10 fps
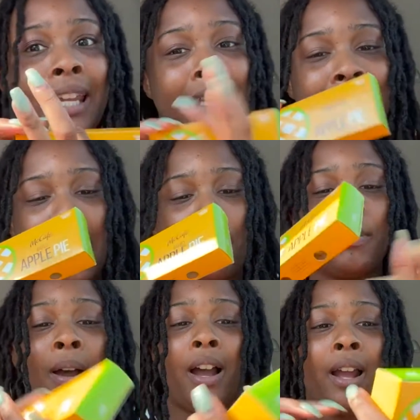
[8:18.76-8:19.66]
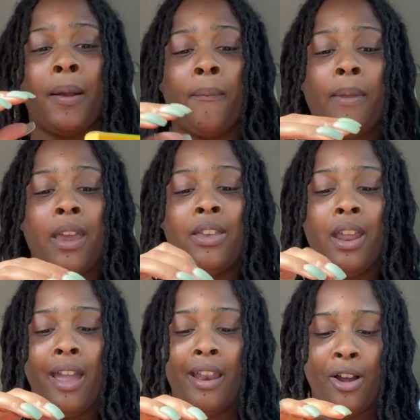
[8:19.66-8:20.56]
eat this apple pie and then
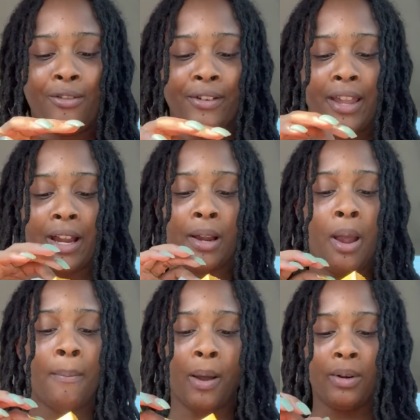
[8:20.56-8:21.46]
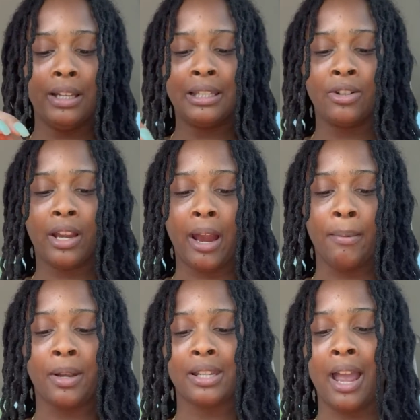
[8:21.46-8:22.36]
head over there. I won't eat this on
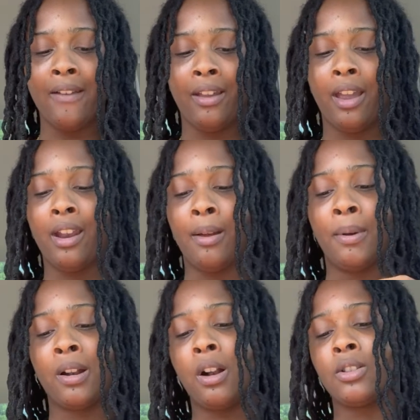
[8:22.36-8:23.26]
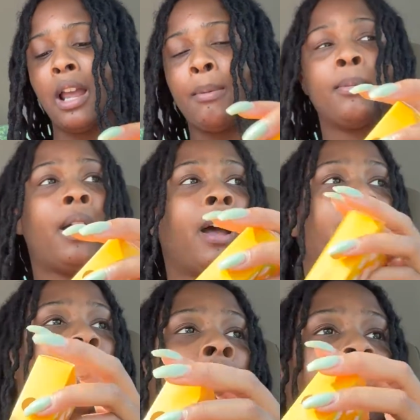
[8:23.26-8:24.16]
camera because I haven't had a McDonald's apple
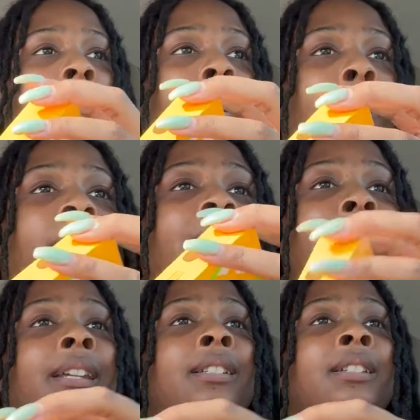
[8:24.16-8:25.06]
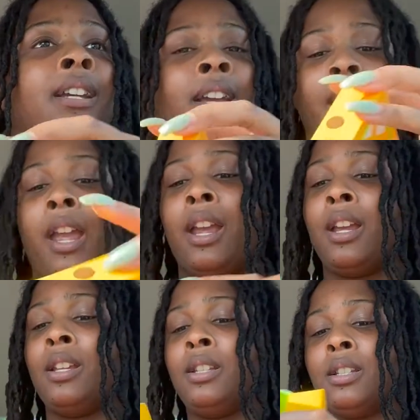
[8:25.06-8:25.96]
pie in a minute.
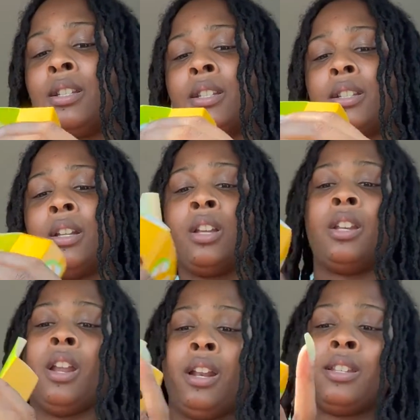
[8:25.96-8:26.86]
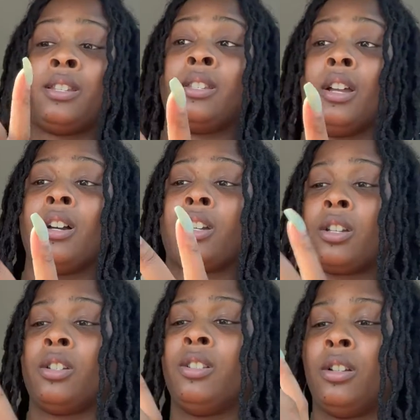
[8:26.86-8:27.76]
And not it stuck
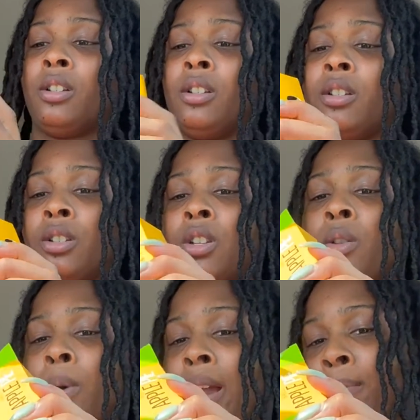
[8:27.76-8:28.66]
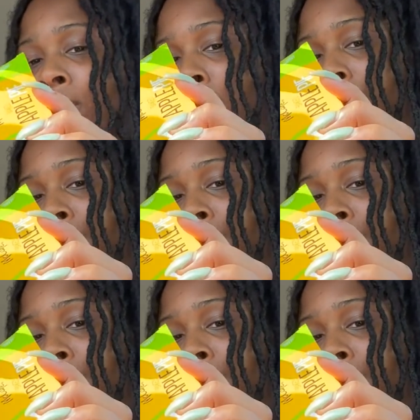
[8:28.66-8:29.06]
to the wrapper.